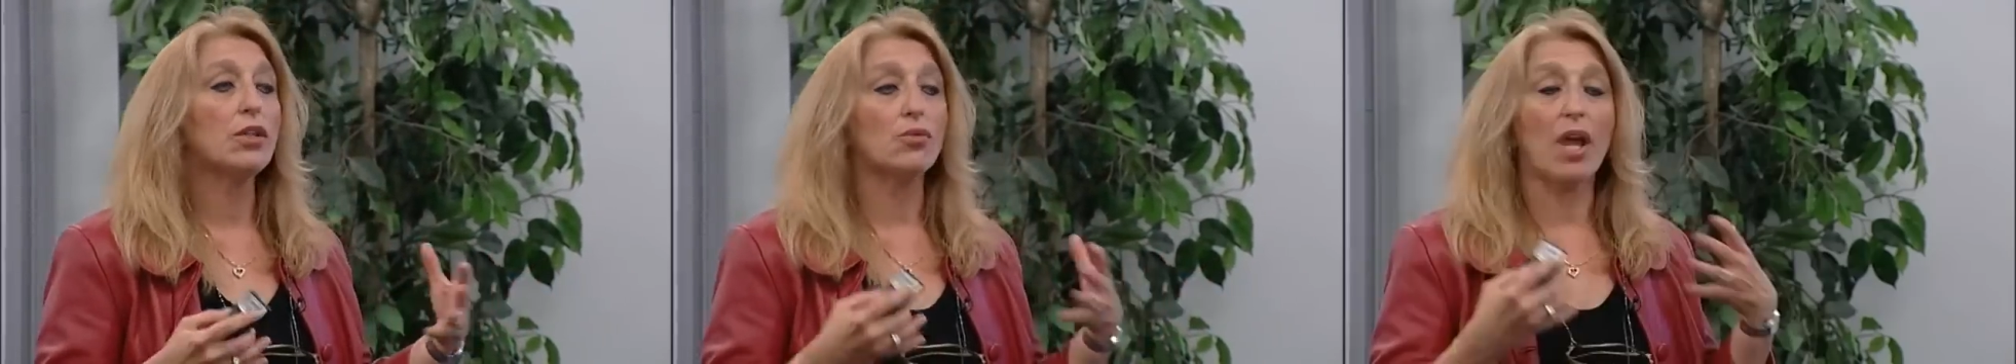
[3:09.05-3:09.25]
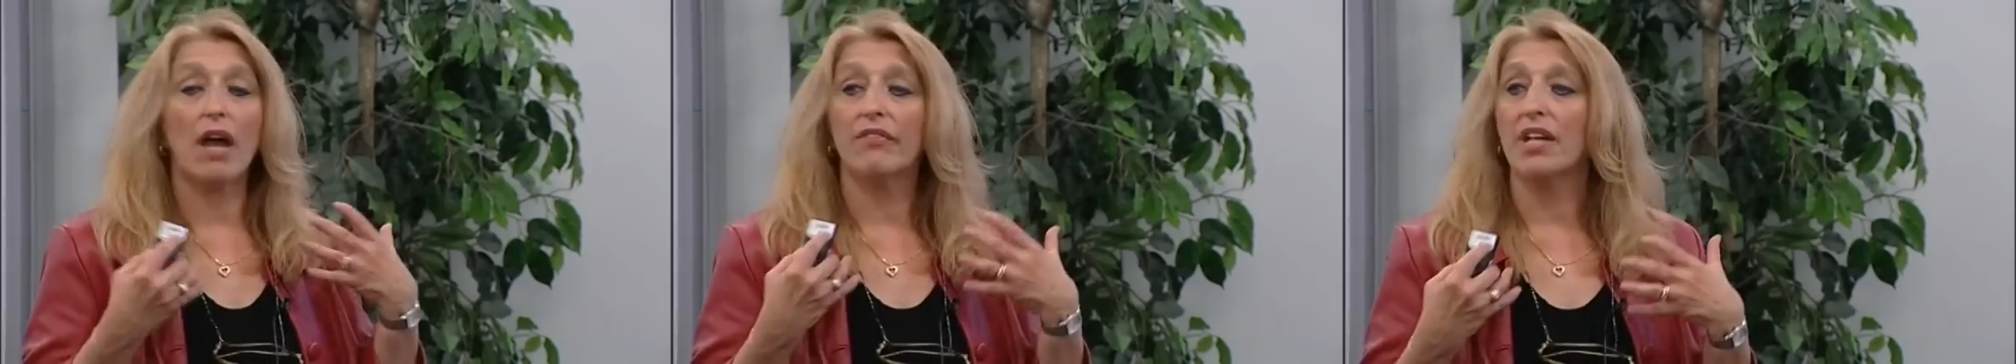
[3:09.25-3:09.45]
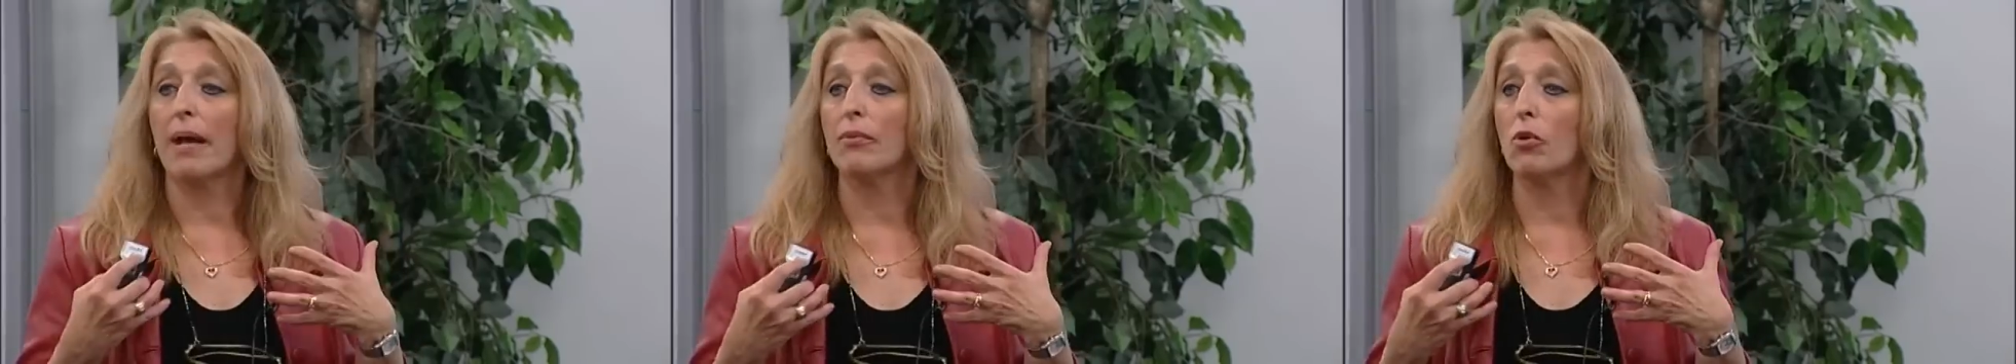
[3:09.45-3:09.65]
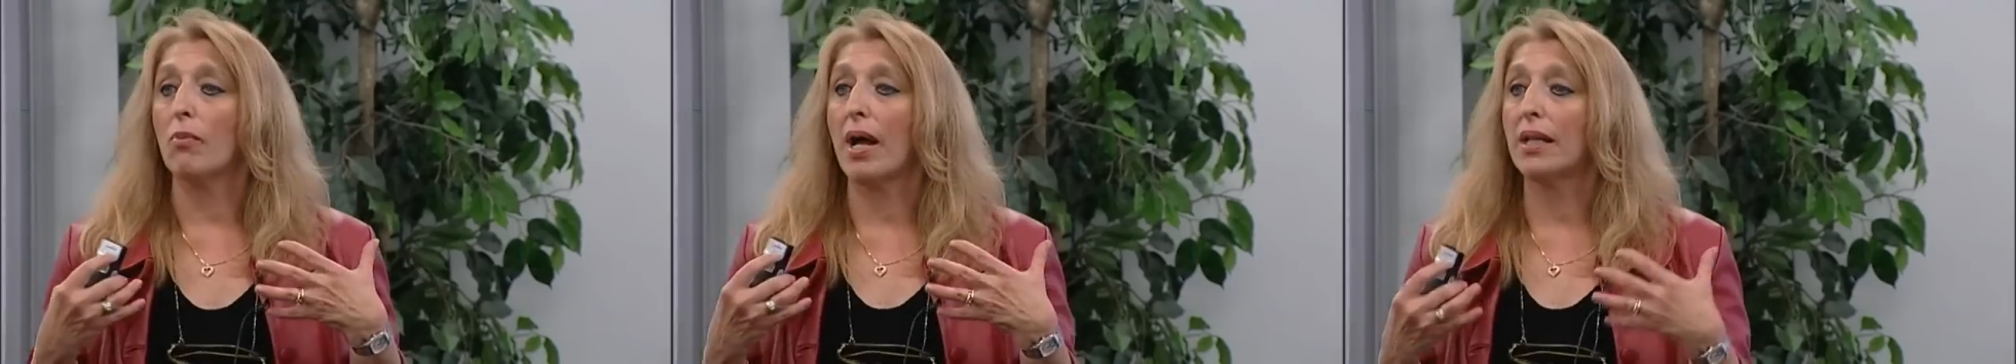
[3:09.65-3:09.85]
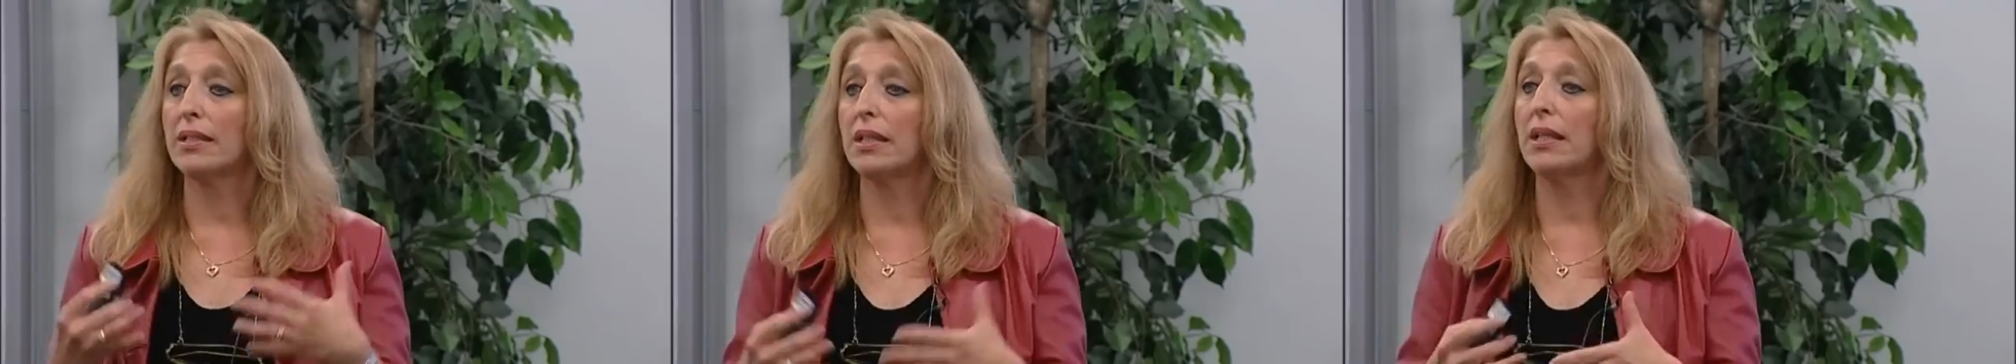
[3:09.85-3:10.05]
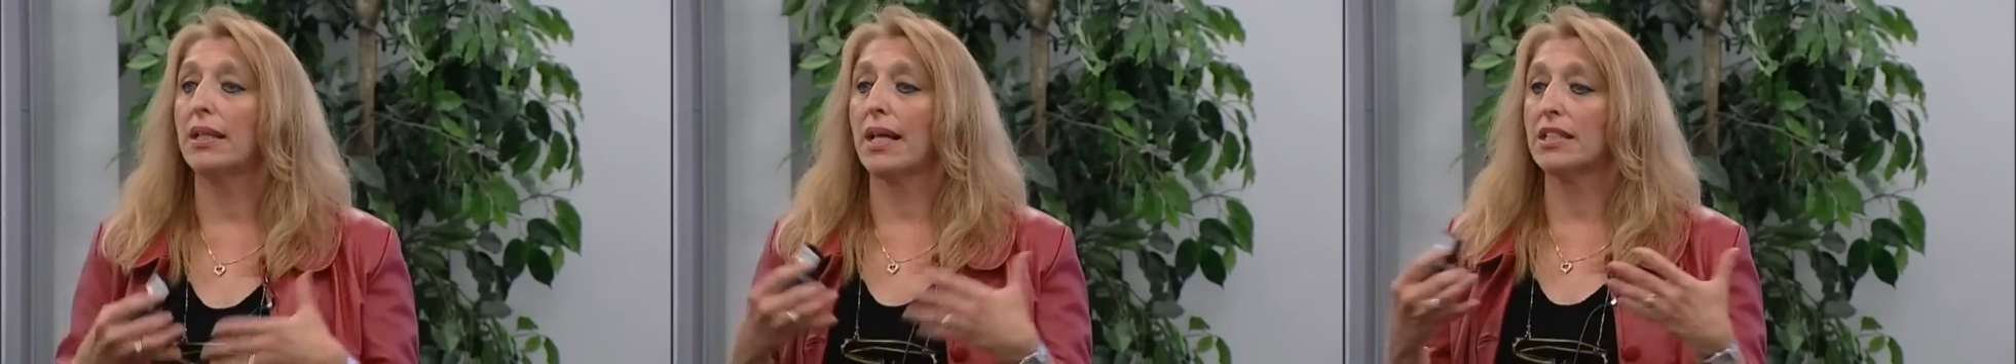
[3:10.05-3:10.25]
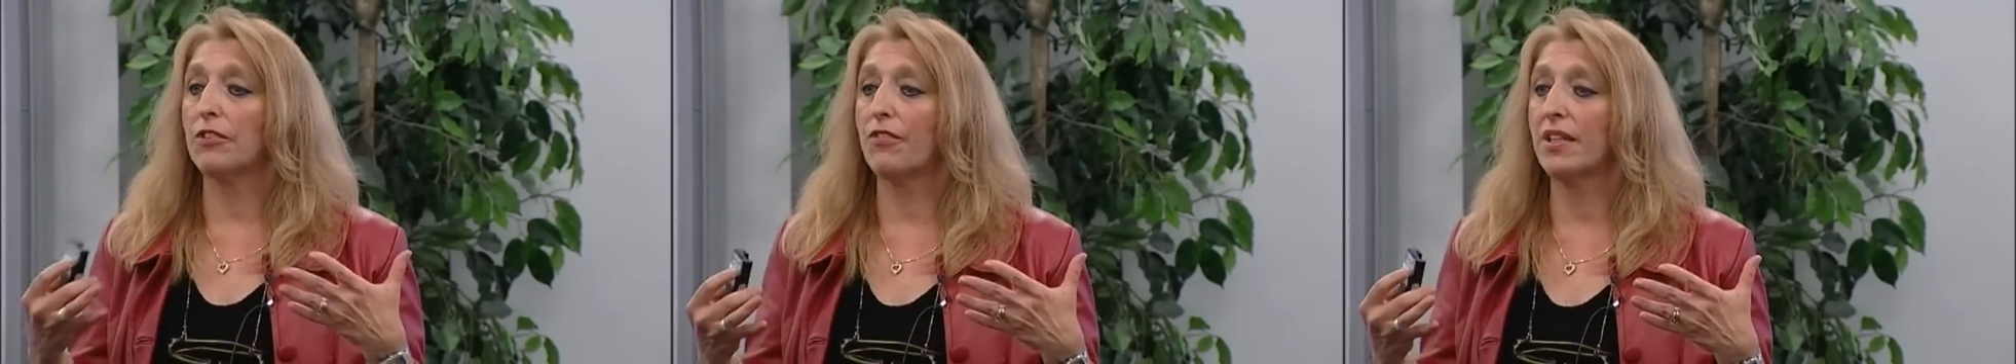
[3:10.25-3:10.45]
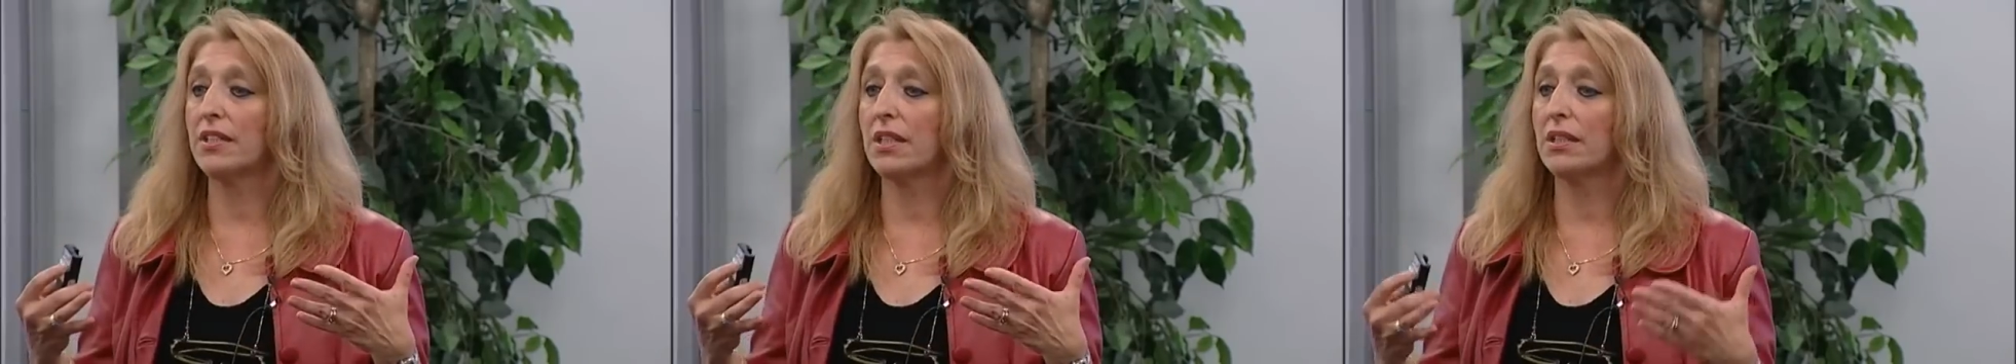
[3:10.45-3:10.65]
We have an abnormality, let's fix